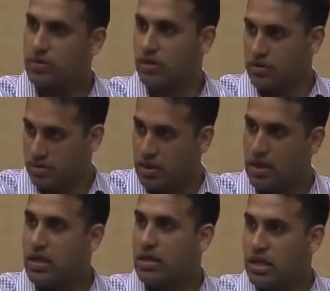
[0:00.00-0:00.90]
Right.
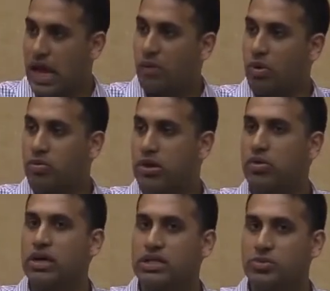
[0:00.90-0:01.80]
And what we're
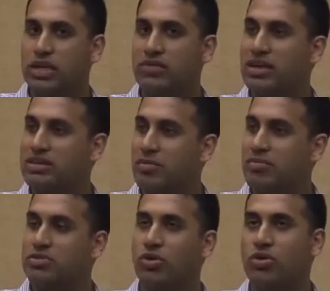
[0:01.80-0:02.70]
doing is we're giving
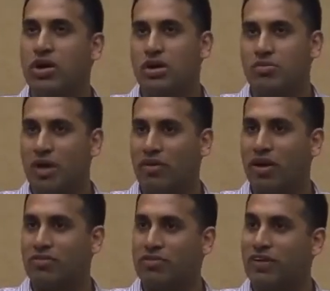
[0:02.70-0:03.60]
so we have a
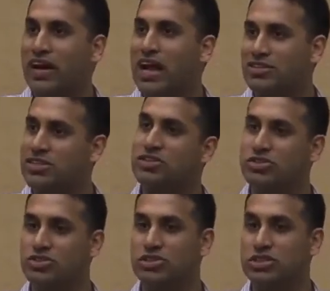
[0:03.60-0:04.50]
lot of the financial
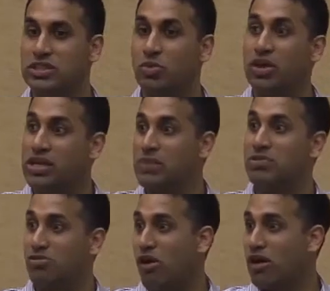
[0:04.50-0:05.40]
institutions that want to
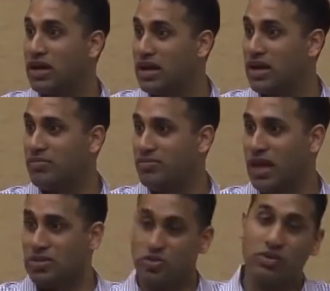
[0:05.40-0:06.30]
keep the raw data,
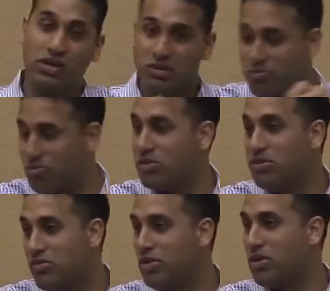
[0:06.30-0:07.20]
and so we
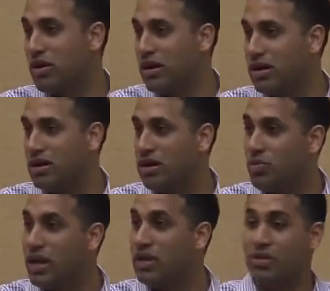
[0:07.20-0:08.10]
give you
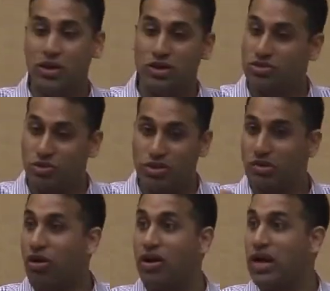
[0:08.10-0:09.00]
a way where you can store
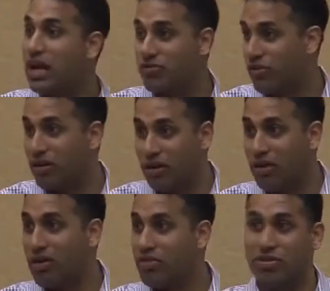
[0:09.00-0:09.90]
the raw data for a
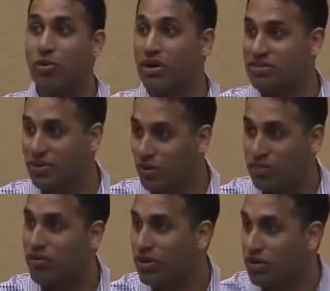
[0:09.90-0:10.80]
year if you want to
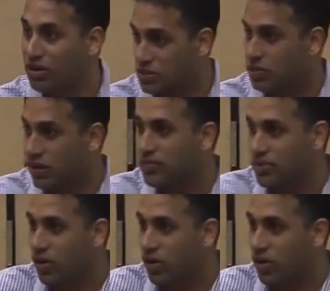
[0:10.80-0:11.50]
store it for a year as well.